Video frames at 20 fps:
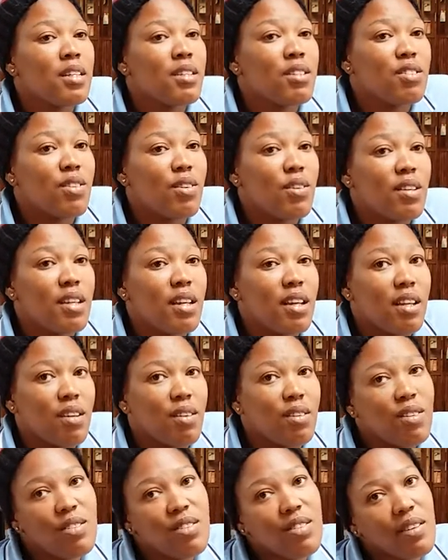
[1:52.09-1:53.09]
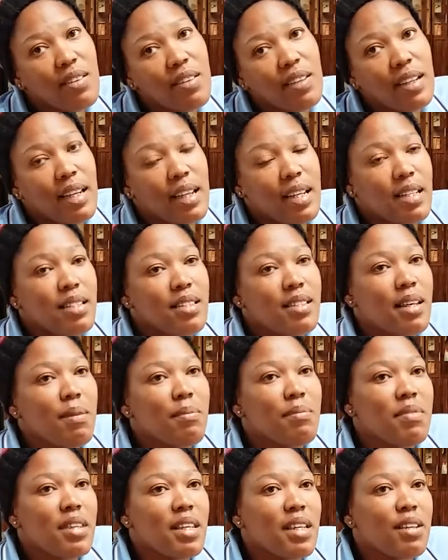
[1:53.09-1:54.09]
so they also get
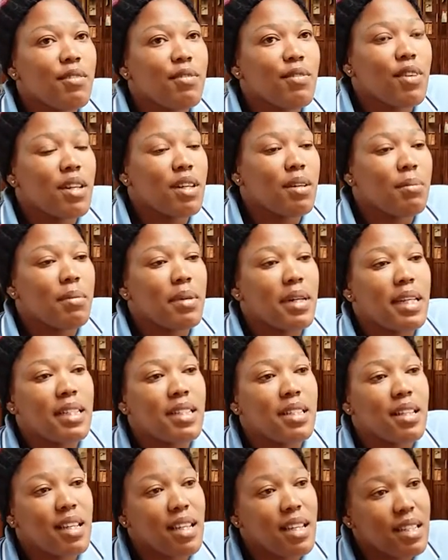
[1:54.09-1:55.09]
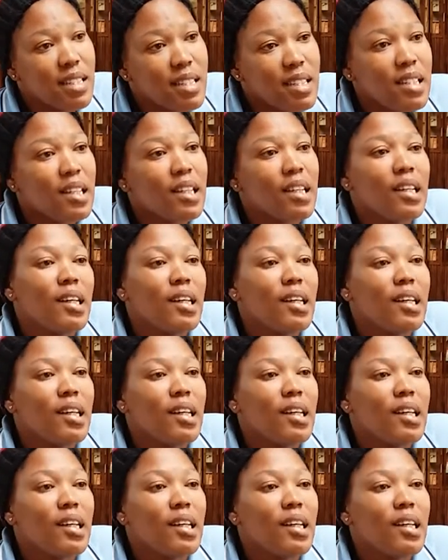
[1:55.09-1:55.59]
something for the bracelets.